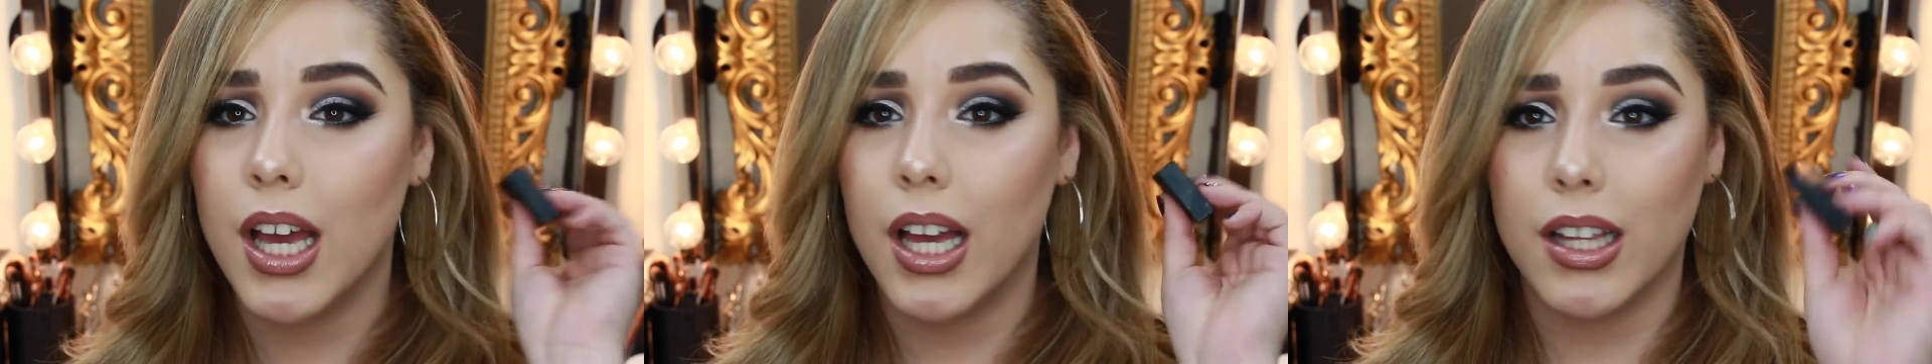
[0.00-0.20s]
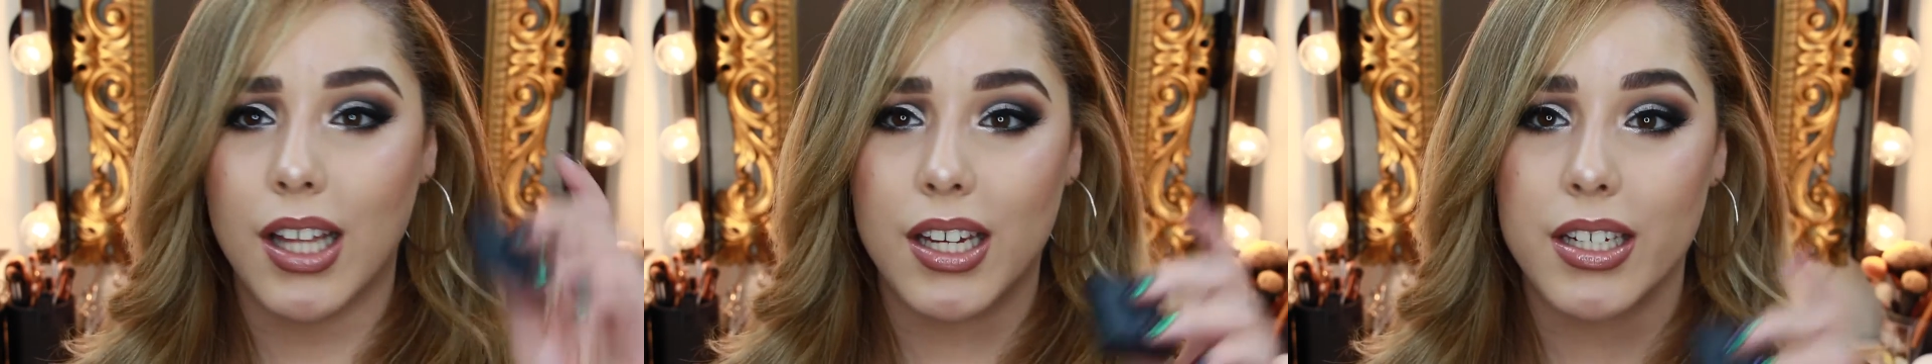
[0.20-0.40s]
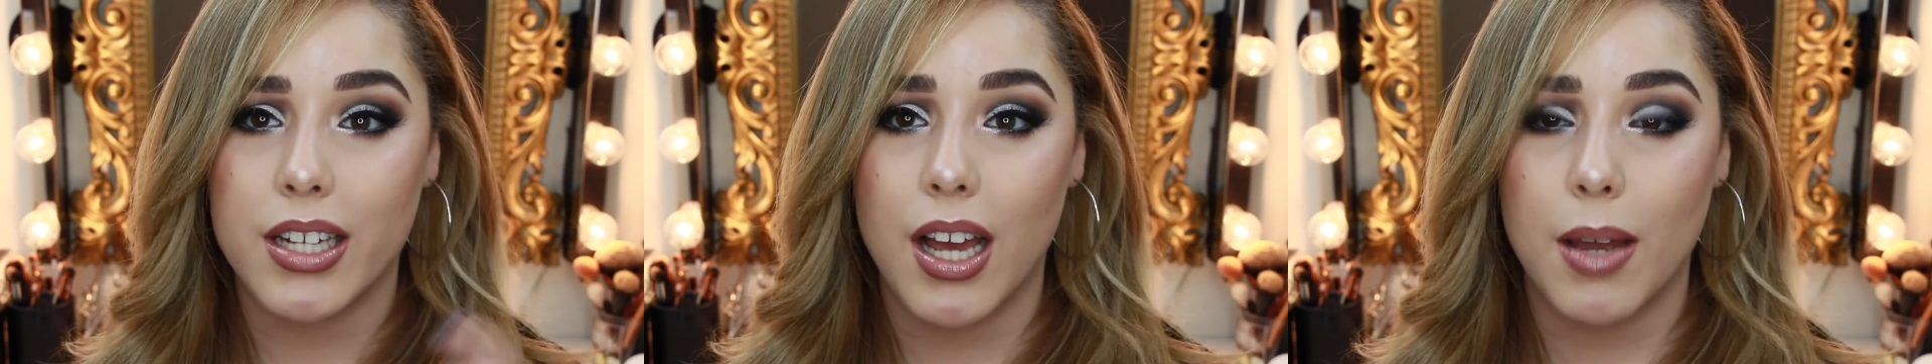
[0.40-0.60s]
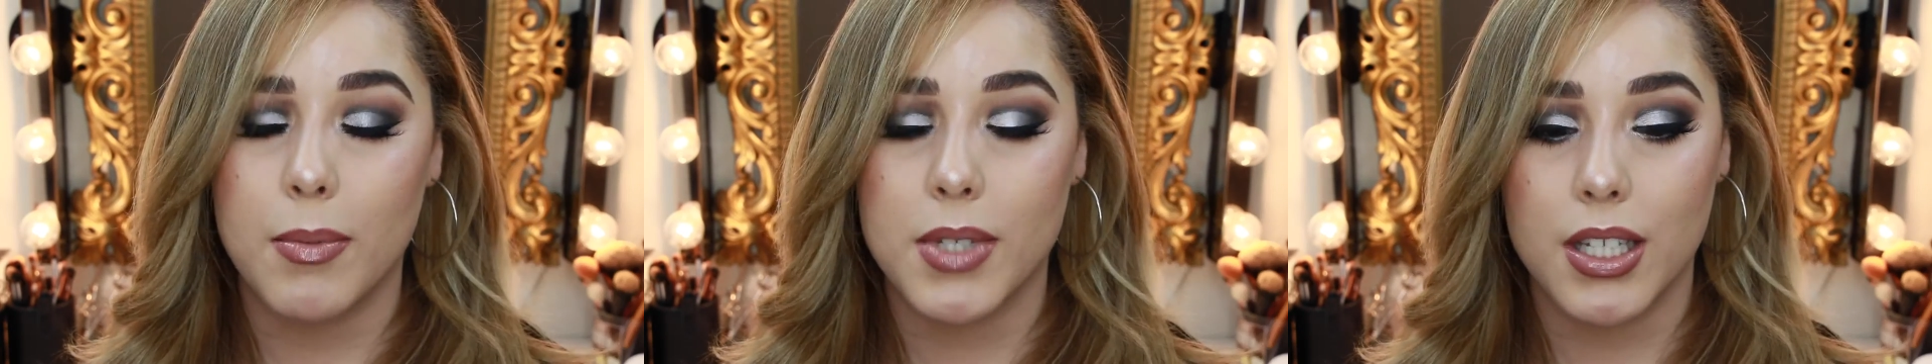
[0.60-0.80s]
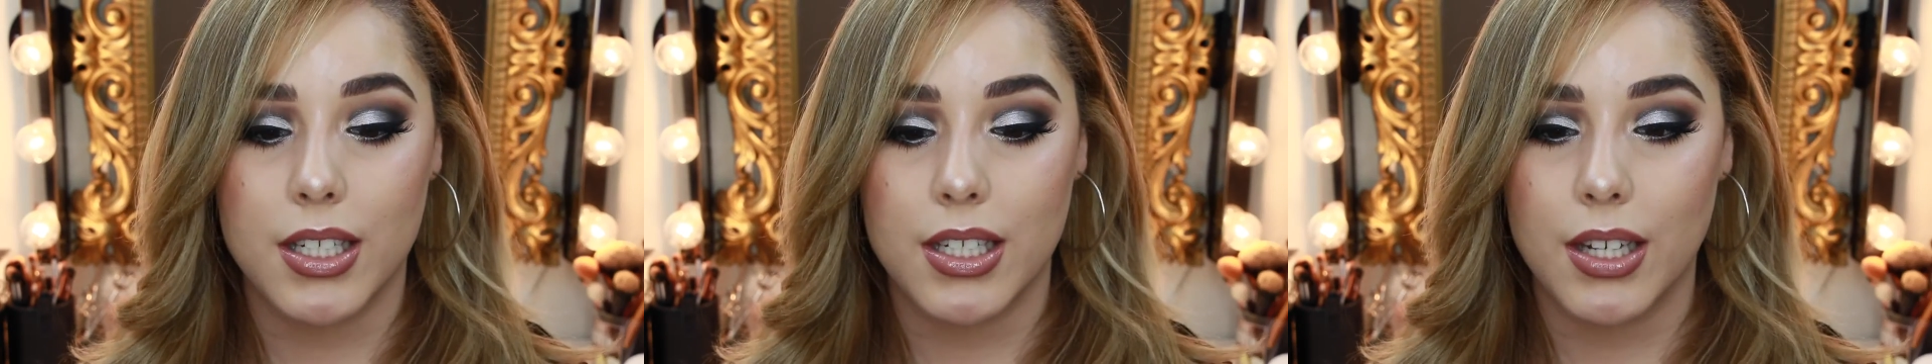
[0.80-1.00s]
A lot of
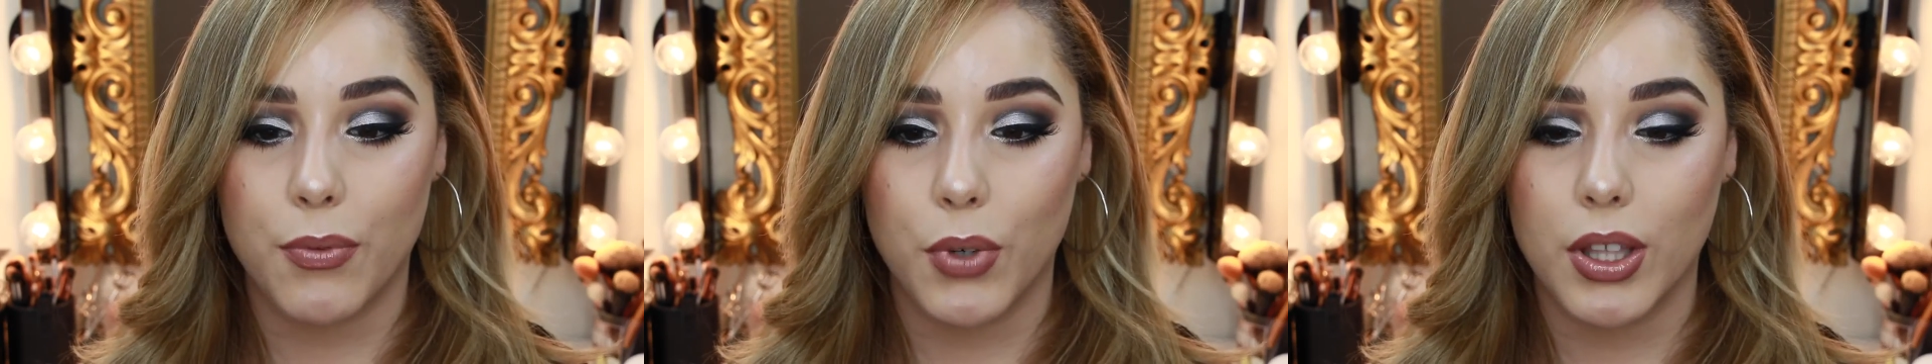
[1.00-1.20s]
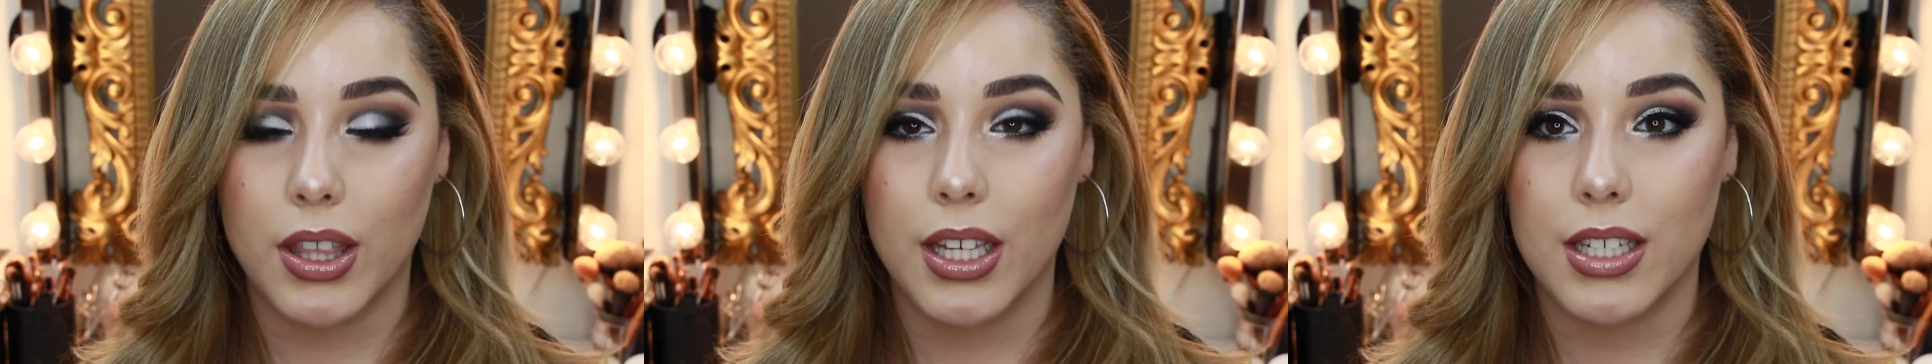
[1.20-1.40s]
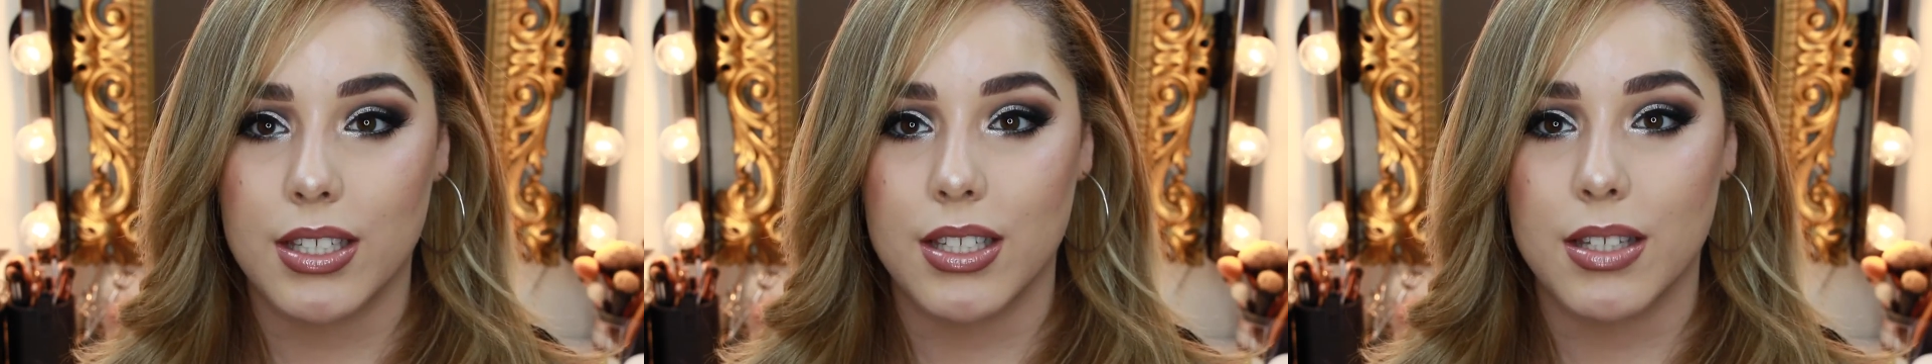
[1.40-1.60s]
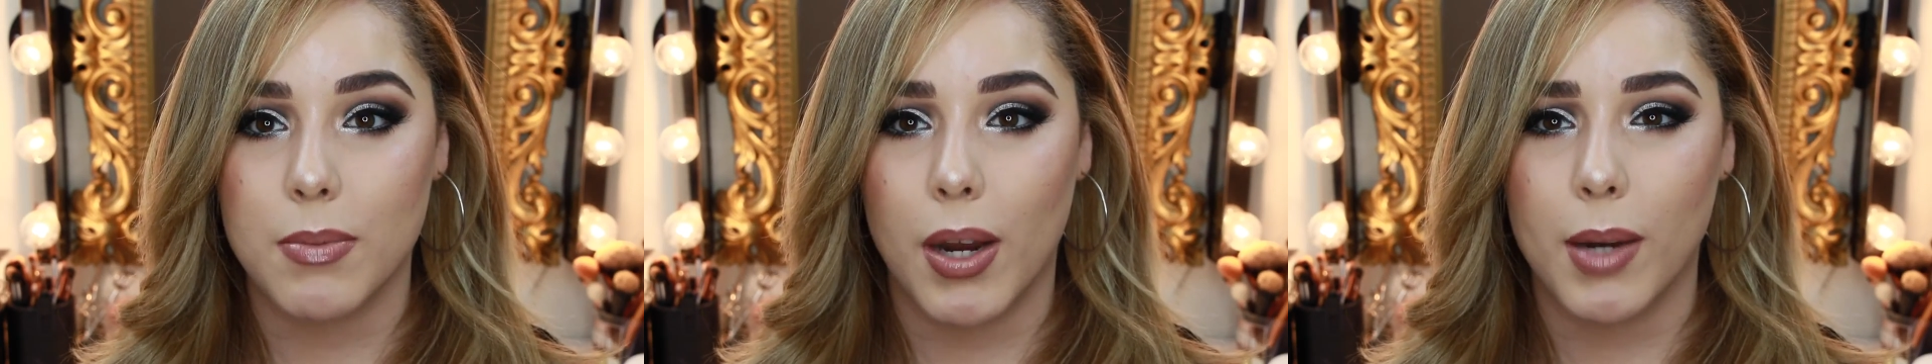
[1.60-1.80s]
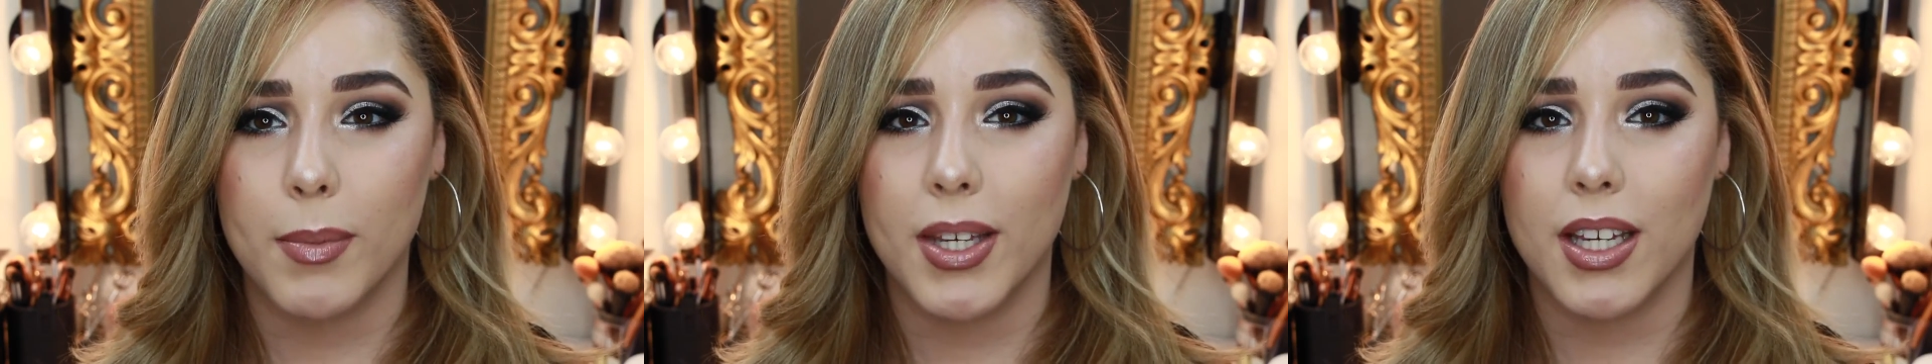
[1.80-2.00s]
times different things
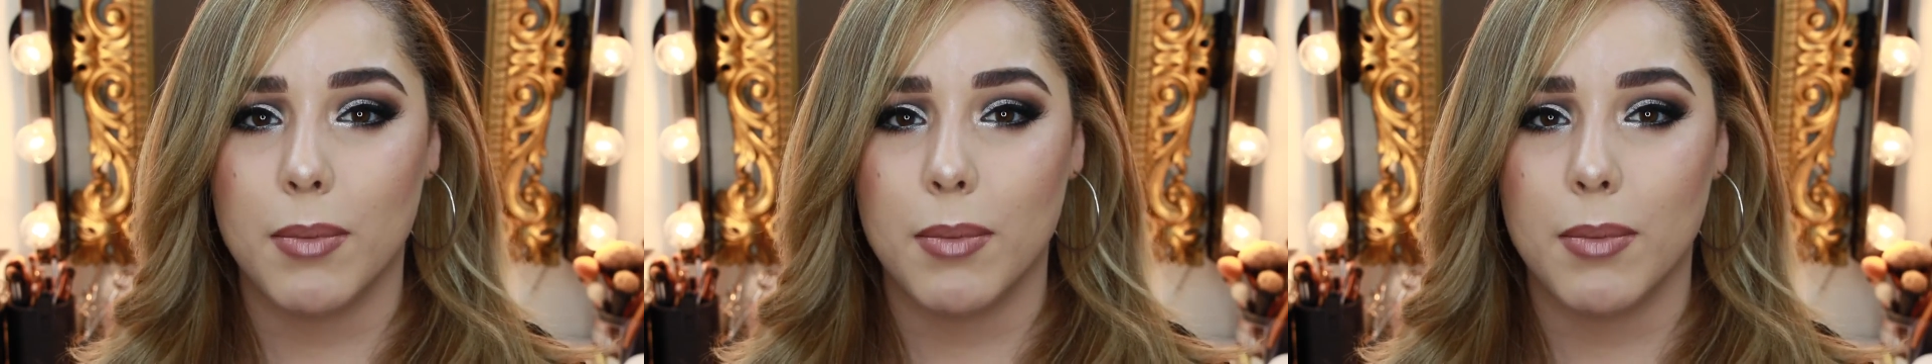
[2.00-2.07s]
inspire me.